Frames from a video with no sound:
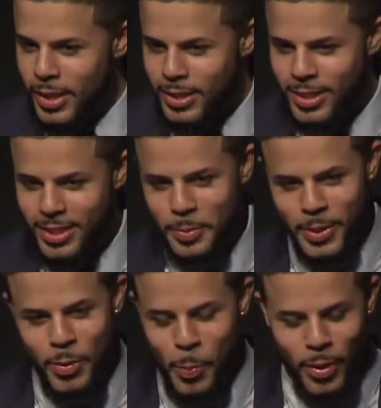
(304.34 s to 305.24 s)
these systems
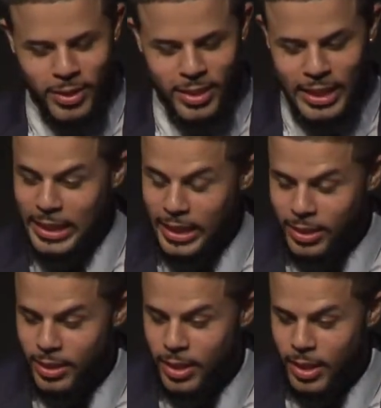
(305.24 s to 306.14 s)
of oppression
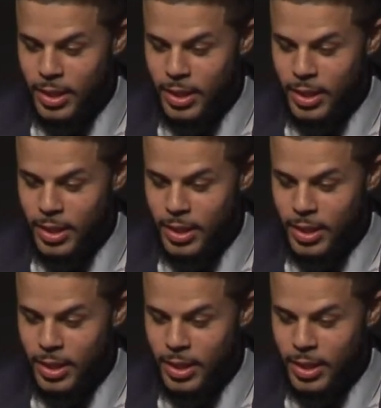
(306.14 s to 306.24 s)
exist